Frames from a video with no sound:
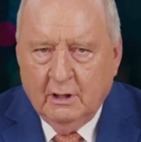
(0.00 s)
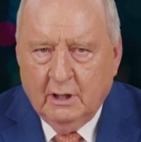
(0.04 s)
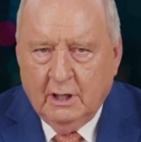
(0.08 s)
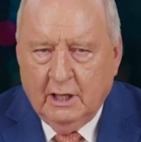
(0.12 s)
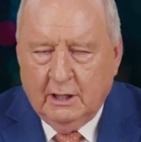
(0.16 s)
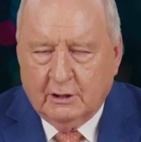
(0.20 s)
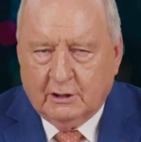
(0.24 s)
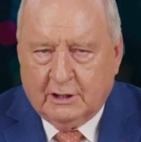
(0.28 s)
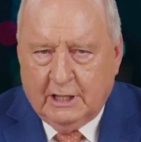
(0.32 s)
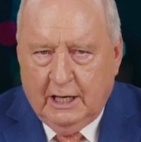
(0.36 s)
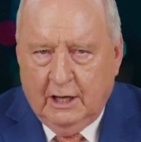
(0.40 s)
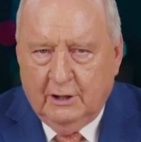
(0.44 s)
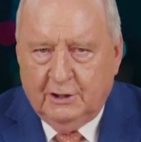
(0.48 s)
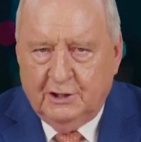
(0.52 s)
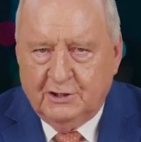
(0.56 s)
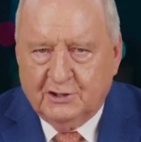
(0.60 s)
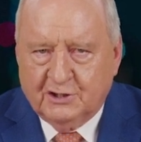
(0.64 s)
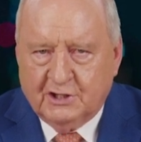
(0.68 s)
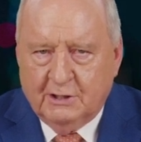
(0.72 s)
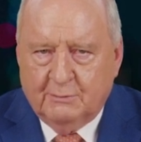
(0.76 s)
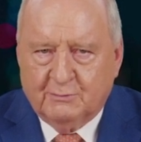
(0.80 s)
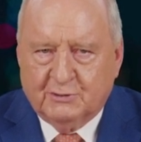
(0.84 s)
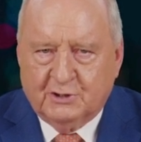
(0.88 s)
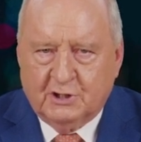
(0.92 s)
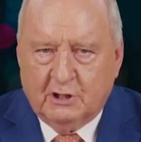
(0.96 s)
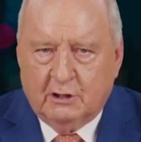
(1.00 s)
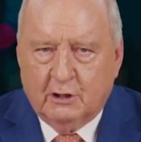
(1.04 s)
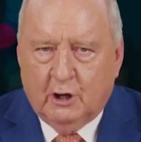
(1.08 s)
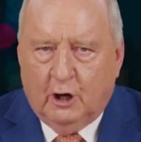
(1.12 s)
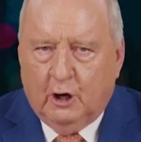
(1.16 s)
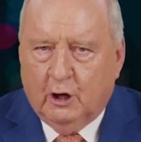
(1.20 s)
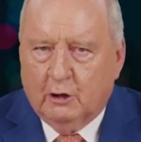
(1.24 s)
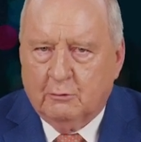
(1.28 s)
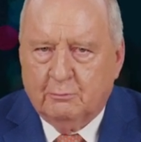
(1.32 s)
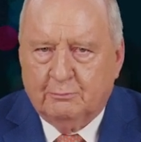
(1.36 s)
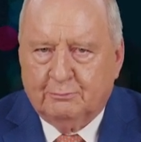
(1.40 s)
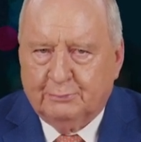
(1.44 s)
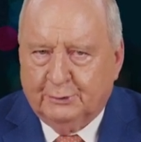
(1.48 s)
and Cody Simpson
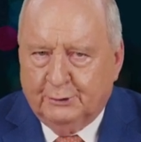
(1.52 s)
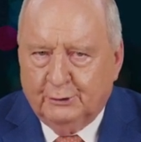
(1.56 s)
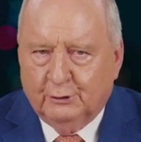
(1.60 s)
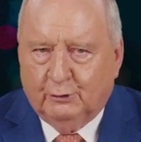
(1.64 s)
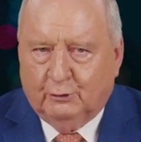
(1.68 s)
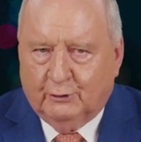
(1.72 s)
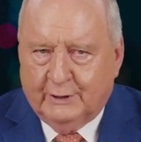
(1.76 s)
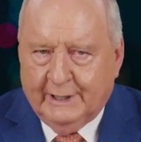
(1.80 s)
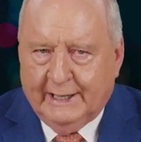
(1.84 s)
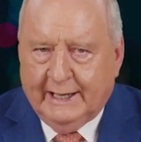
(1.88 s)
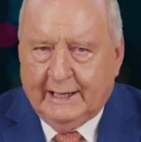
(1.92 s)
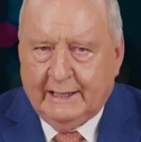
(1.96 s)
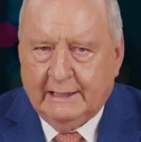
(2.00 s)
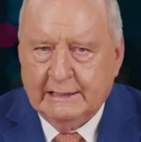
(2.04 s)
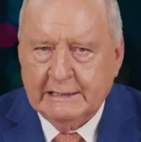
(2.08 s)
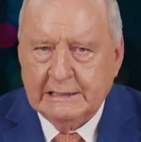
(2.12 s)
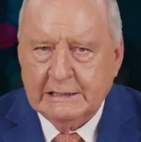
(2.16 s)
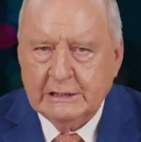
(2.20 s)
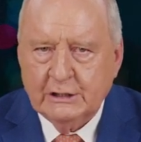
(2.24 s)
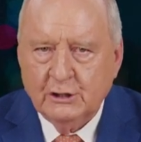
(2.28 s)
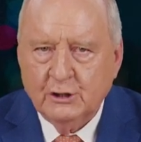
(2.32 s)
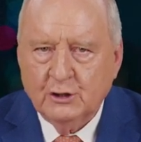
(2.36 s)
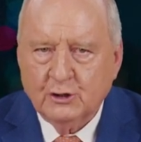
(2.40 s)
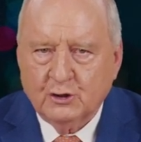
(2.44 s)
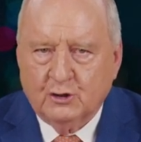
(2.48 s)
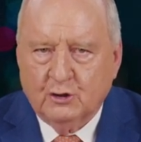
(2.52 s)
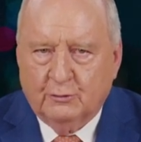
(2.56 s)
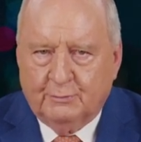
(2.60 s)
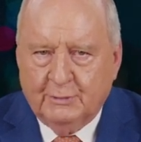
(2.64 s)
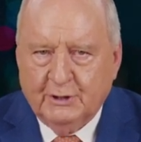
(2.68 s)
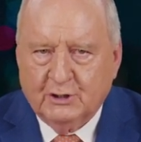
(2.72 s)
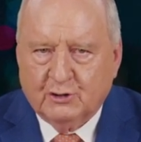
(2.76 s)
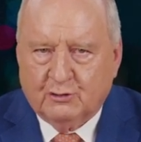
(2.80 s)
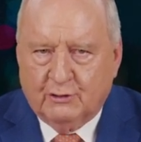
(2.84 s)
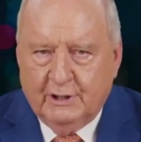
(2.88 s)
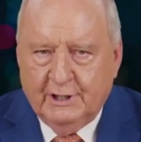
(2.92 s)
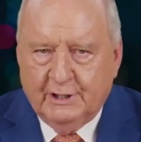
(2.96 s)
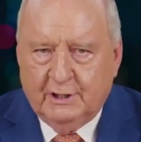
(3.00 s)
on pool deck should be
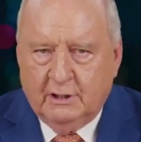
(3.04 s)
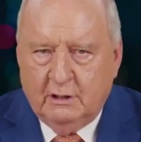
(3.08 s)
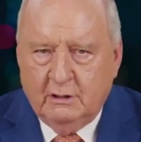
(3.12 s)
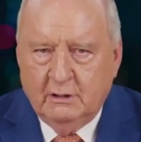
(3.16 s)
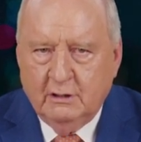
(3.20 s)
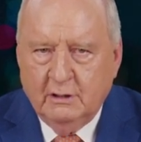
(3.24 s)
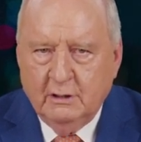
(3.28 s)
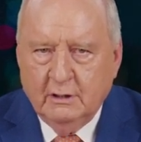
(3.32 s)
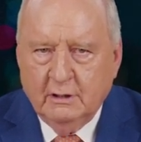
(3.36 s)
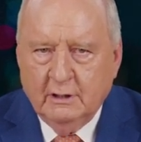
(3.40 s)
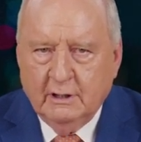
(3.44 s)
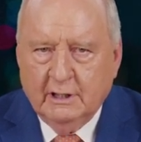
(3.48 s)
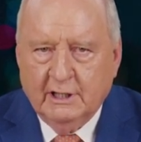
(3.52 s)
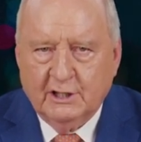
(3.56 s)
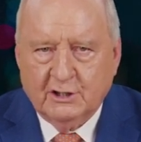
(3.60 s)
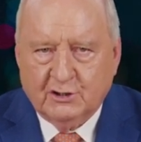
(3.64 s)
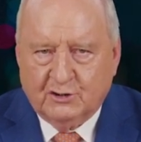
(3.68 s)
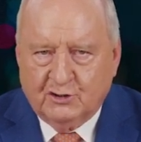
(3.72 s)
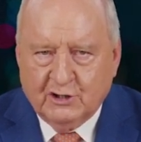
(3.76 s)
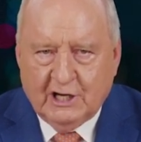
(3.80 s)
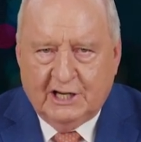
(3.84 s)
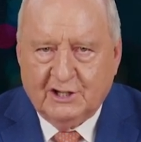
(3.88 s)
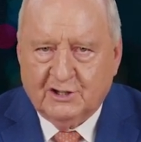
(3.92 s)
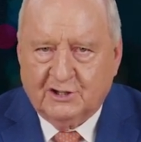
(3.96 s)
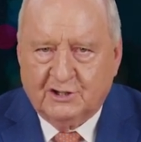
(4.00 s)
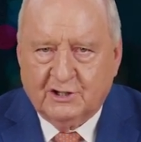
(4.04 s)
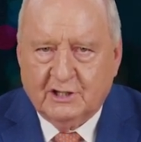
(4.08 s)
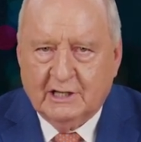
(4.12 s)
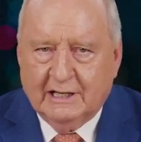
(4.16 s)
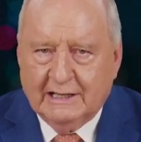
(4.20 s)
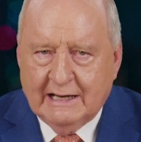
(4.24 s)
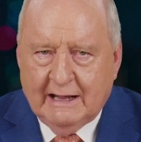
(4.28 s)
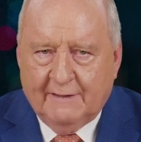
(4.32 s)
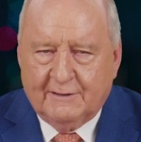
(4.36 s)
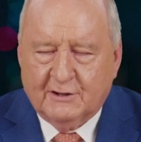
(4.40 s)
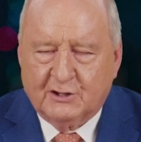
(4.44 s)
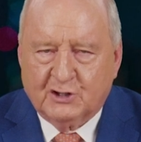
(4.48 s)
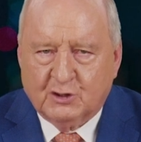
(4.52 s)
treated as just
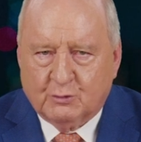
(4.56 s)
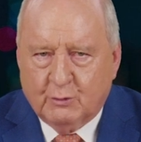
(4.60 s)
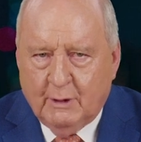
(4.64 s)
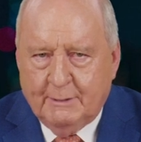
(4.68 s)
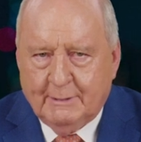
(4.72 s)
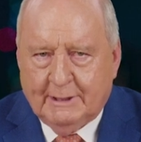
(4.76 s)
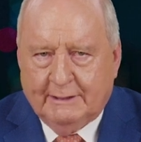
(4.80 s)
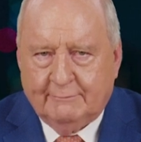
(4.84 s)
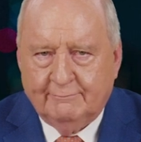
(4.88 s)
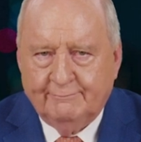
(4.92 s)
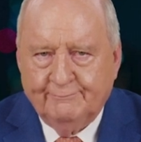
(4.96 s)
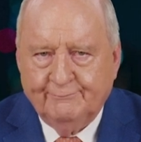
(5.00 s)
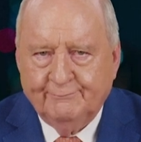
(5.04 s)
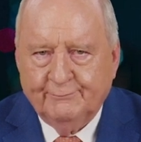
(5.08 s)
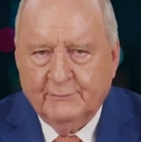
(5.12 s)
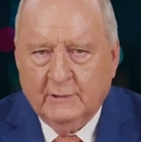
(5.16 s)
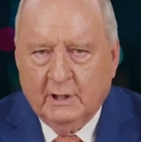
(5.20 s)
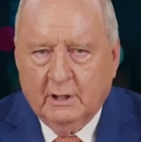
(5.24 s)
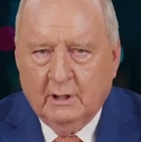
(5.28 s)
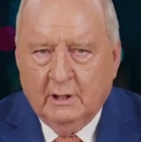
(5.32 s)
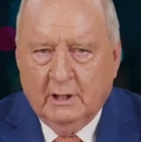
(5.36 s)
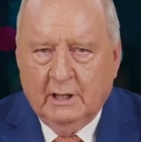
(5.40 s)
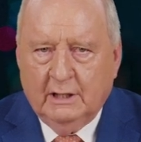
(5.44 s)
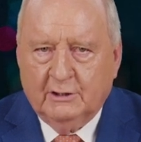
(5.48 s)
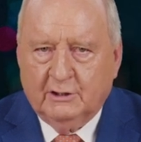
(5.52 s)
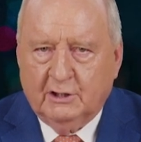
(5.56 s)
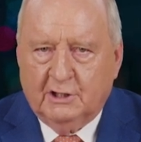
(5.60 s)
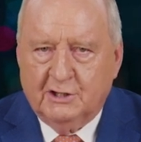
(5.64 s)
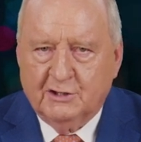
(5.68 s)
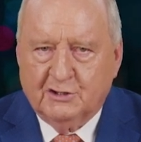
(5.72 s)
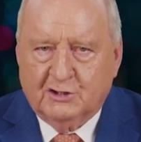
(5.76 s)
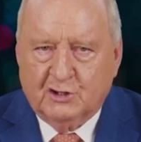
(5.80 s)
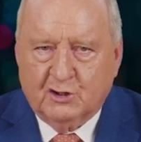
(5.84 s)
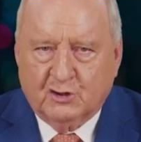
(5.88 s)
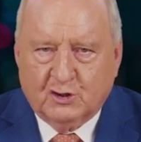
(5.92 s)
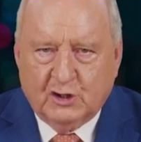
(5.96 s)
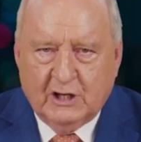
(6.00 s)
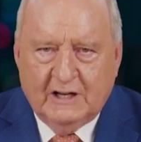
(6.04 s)
another swimmer until
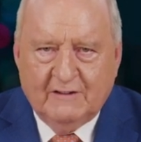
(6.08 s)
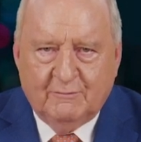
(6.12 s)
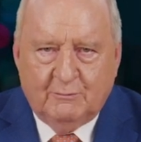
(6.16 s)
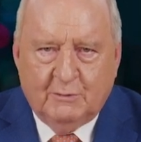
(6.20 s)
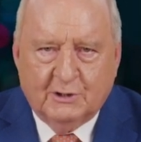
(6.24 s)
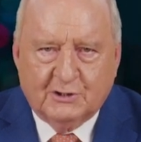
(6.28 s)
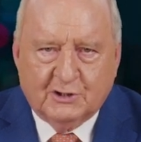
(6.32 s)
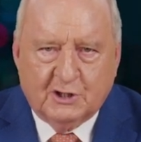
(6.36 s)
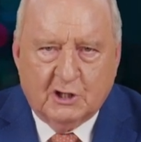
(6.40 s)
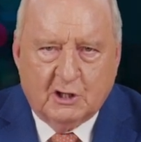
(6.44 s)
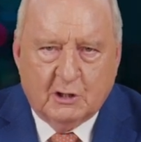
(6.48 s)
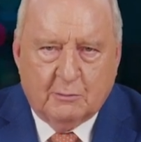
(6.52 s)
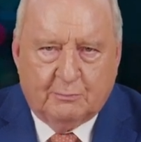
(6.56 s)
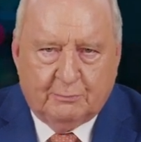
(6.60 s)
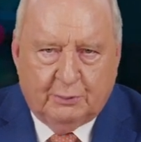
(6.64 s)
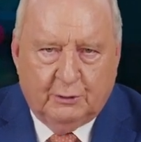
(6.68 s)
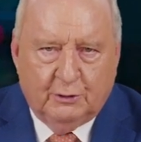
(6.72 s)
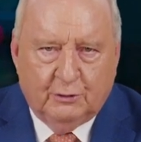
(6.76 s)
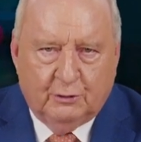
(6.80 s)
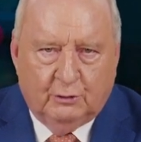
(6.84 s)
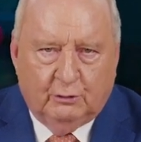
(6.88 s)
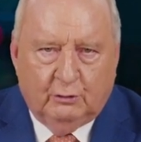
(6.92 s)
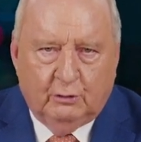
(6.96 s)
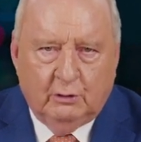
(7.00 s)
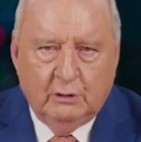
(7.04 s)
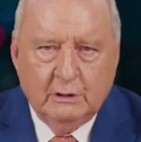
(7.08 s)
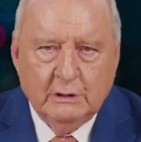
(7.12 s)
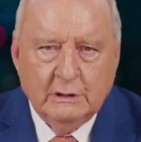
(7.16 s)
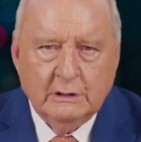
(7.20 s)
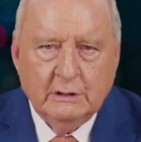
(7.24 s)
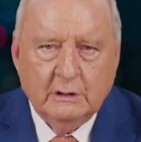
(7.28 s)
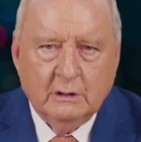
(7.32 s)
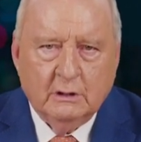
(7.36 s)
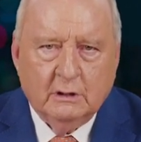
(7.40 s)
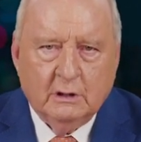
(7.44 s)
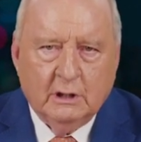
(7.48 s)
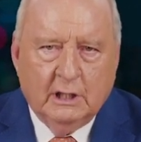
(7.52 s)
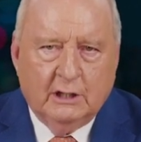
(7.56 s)
his achievements in the pool
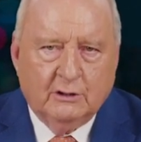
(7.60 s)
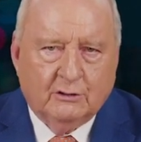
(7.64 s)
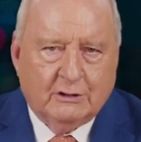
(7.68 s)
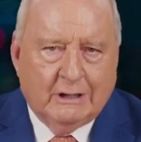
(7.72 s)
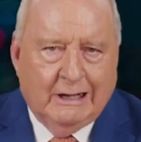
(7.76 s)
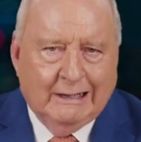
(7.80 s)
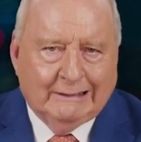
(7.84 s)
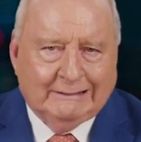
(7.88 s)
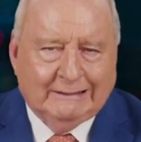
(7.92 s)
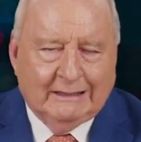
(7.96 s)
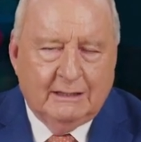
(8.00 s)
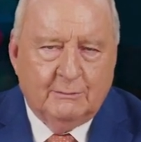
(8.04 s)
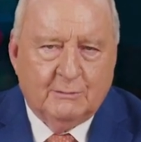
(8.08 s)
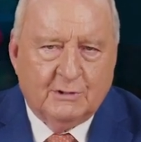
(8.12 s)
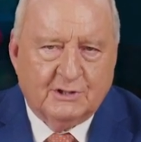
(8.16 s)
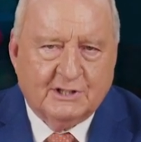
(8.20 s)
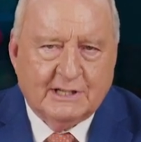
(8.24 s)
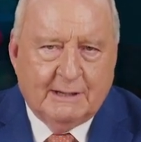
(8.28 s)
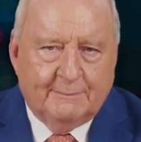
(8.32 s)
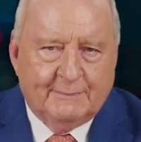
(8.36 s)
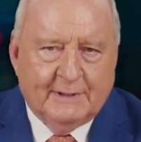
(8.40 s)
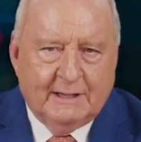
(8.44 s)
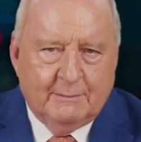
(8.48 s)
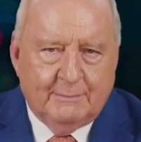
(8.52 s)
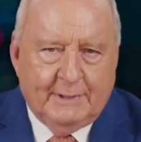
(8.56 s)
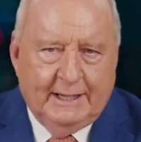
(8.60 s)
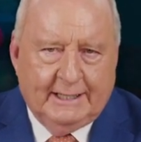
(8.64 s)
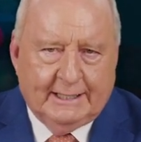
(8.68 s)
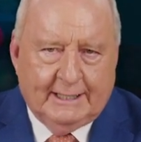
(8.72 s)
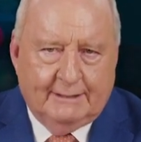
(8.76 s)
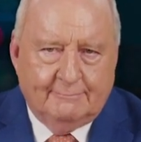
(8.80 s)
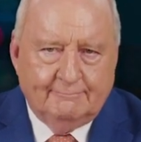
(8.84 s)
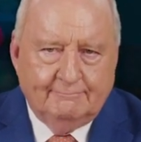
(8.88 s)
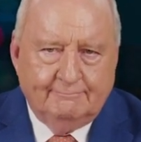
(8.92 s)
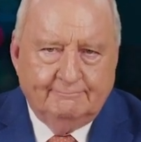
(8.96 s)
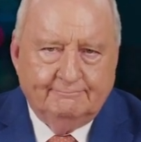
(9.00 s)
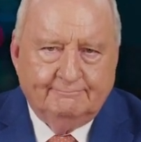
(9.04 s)
entitle him to something better.